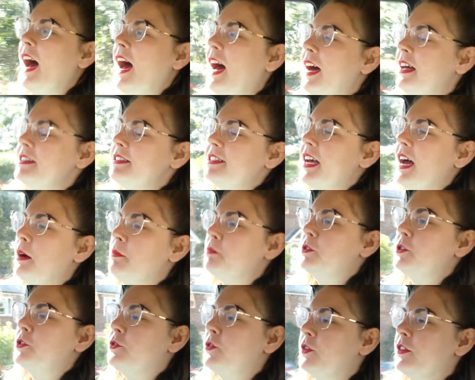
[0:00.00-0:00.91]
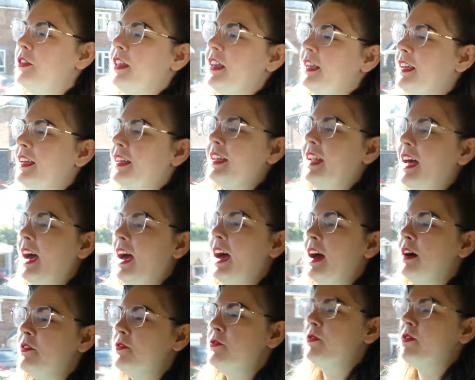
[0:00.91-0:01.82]
and how much fun they can
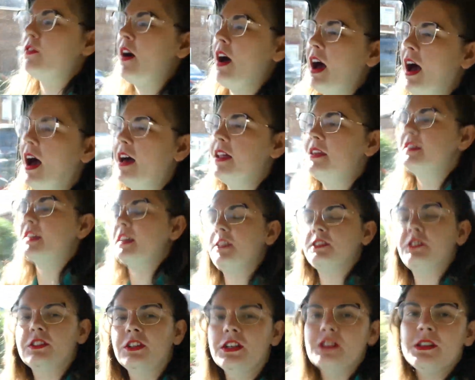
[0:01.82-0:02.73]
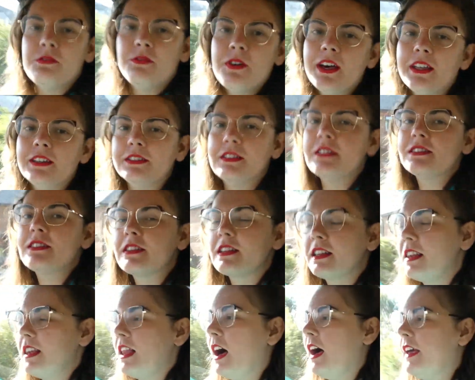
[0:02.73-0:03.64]
have at national
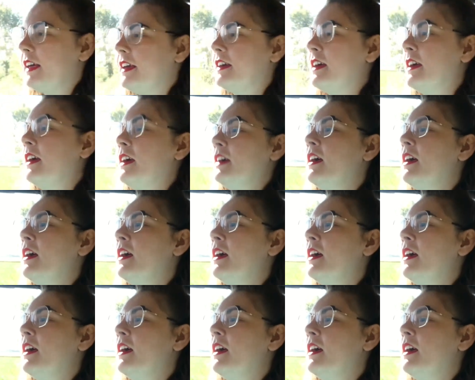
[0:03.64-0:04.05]
events like